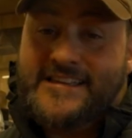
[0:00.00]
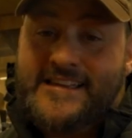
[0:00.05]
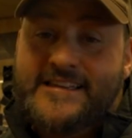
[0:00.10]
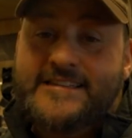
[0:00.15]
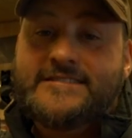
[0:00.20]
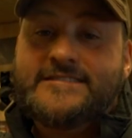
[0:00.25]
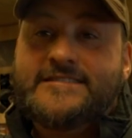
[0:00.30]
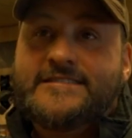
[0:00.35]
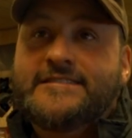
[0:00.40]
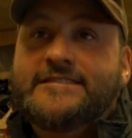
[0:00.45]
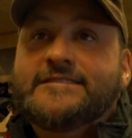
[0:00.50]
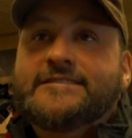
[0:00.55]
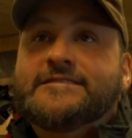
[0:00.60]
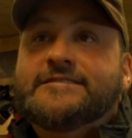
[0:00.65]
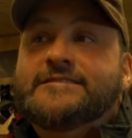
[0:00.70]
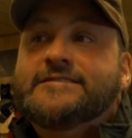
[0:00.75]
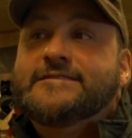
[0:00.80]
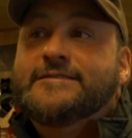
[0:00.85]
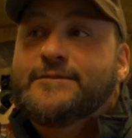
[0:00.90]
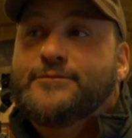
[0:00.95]
is
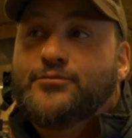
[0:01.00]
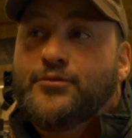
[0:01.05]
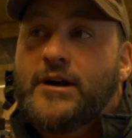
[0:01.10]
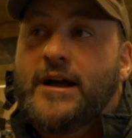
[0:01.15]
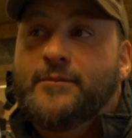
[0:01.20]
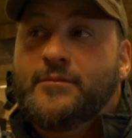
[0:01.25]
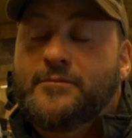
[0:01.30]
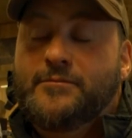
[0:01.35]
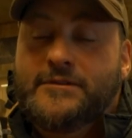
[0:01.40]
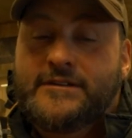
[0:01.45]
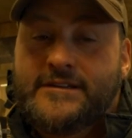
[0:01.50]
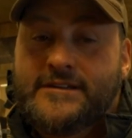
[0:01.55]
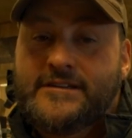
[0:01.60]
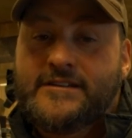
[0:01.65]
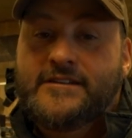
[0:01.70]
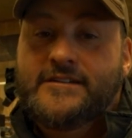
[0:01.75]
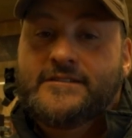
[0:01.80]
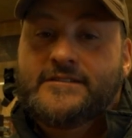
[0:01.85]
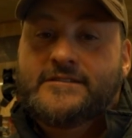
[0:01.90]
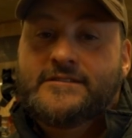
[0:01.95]
probably
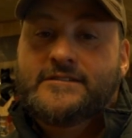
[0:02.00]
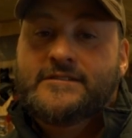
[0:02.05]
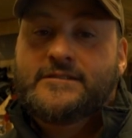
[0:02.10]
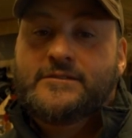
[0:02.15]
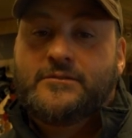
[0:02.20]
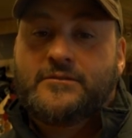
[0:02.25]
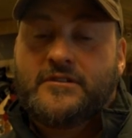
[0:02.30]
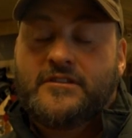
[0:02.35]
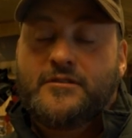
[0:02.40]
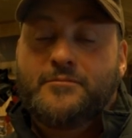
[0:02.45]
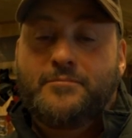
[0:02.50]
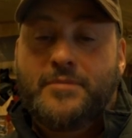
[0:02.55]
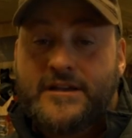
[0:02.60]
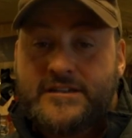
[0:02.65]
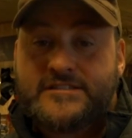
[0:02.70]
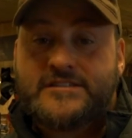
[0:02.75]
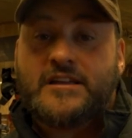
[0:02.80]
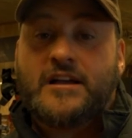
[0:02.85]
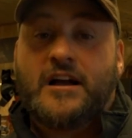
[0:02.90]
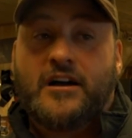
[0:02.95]
one of the
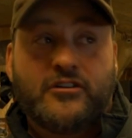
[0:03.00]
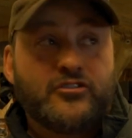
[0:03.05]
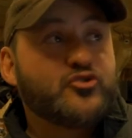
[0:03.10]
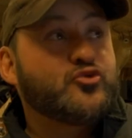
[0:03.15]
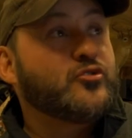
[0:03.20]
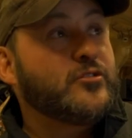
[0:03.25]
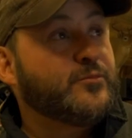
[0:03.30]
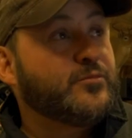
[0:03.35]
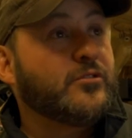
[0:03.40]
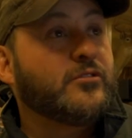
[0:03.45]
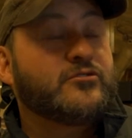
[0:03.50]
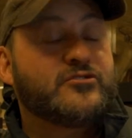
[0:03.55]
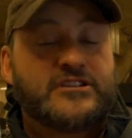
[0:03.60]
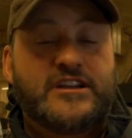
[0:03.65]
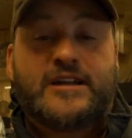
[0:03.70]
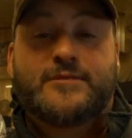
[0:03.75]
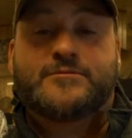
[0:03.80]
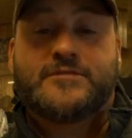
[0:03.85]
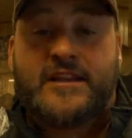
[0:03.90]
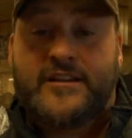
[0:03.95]
best archery pro
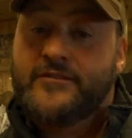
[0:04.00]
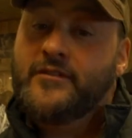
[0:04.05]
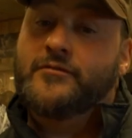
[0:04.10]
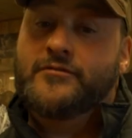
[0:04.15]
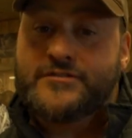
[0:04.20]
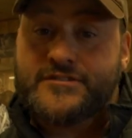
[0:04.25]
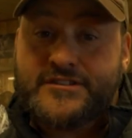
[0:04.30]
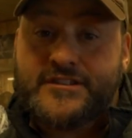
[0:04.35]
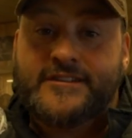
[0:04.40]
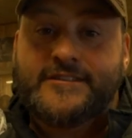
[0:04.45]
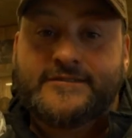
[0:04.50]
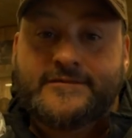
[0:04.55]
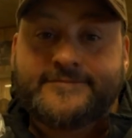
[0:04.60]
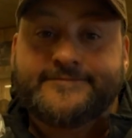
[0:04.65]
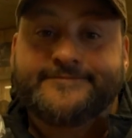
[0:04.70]
shops I've ever seen.